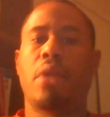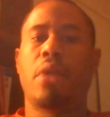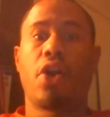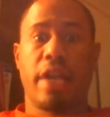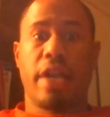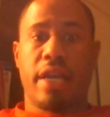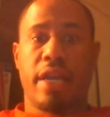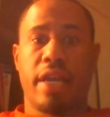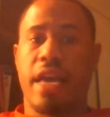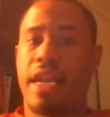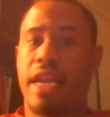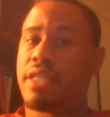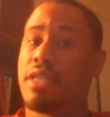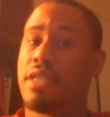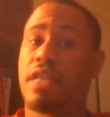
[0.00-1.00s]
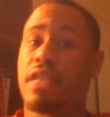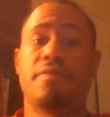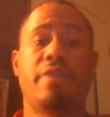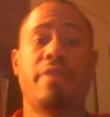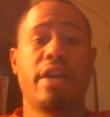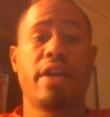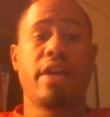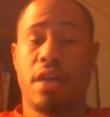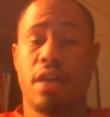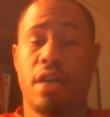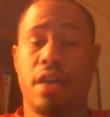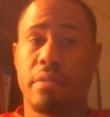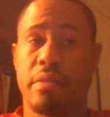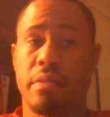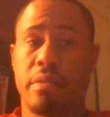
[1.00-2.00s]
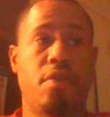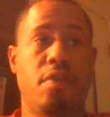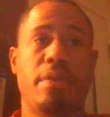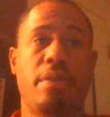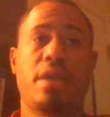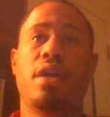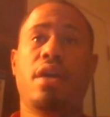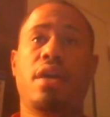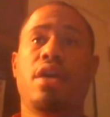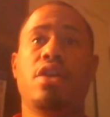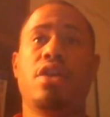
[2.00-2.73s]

I'm learning, and it's very uncomfortable for me.